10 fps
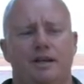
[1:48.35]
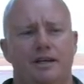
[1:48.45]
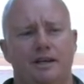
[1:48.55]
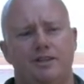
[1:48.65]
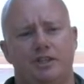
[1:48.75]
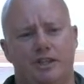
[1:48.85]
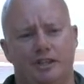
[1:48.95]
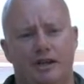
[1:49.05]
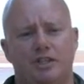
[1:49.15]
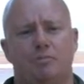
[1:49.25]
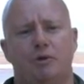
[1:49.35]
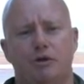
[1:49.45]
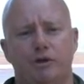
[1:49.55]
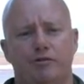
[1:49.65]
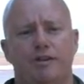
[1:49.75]
they need to conduct
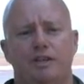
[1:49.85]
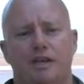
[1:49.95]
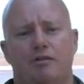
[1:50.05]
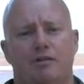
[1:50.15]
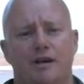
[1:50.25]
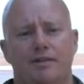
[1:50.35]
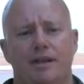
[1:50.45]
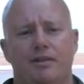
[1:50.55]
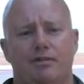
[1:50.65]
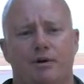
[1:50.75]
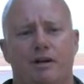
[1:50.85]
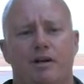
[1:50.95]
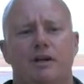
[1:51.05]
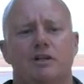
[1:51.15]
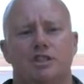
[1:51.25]
manoeuvring to get around that threat,